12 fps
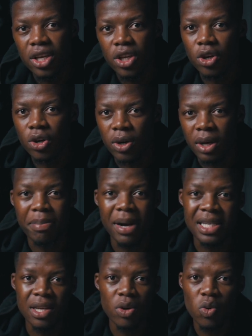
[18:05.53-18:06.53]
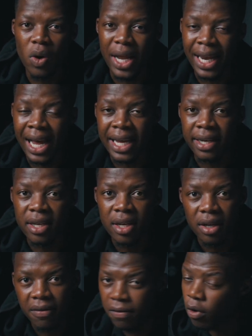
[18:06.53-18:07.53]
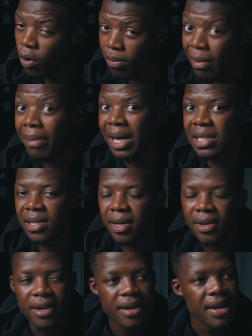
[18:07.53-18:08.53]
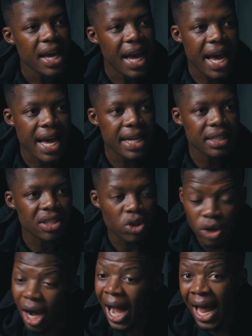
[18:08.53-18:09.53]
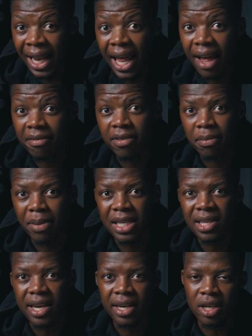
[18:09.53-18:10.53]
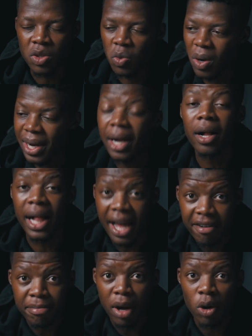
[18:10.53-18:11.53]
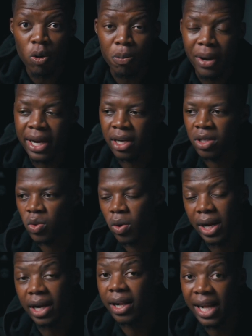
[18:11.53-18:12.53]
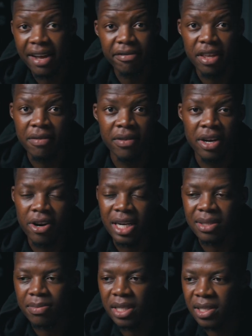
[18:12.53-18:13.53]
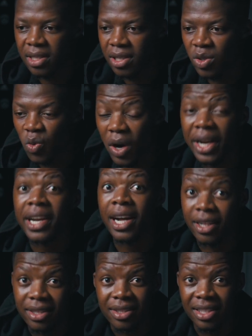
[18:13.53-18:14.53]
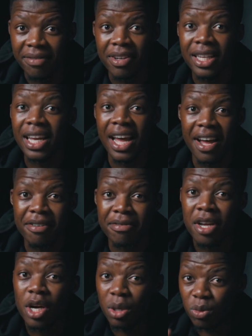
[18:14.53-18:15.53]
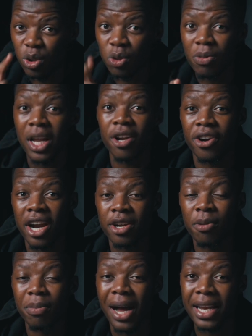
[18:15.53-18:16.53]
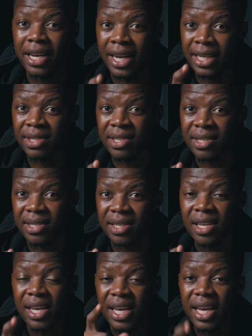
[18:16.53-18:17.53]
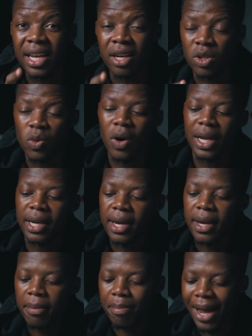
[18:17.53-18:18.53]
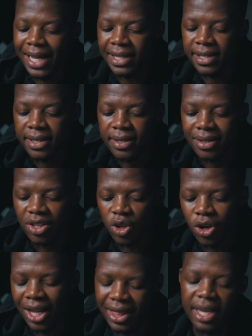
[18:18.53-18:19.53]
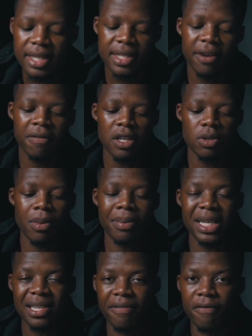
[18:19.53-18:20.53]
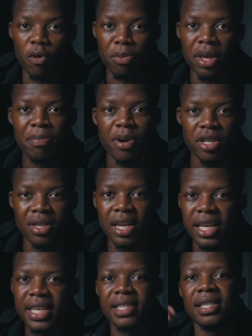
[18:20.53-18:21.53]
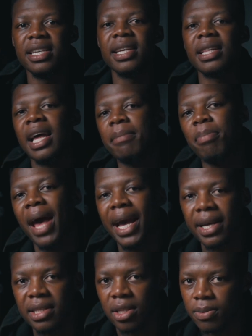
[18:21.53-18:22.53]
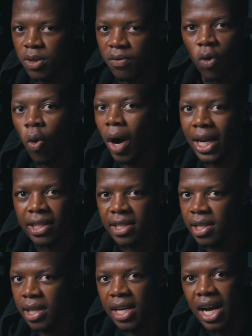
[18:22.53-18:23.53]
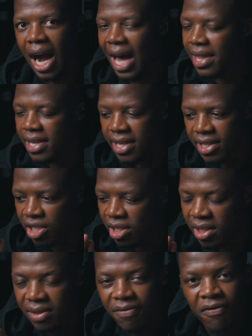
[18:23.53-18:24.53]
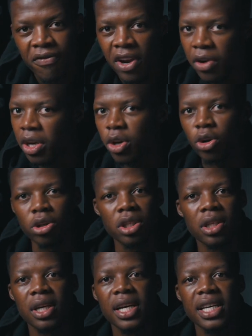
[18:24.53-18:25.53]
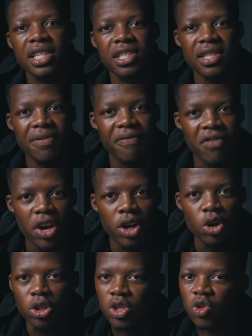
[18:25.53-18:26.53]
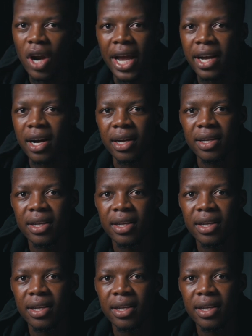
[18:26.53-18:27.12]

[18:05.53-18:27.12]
Lepasa, who I like, for Mabasa. And, I'll have Lepasa in our squad. I'll have Mahopa in our squad. I'll have even Erasmus in our squad. And I'll definitely have Witumele Radiopan next season in our squad. But, I think Tshegofatso Mabasa, for me personally, he's leading that pack in terms of quality. I think he's just very good. He's just a very good striker.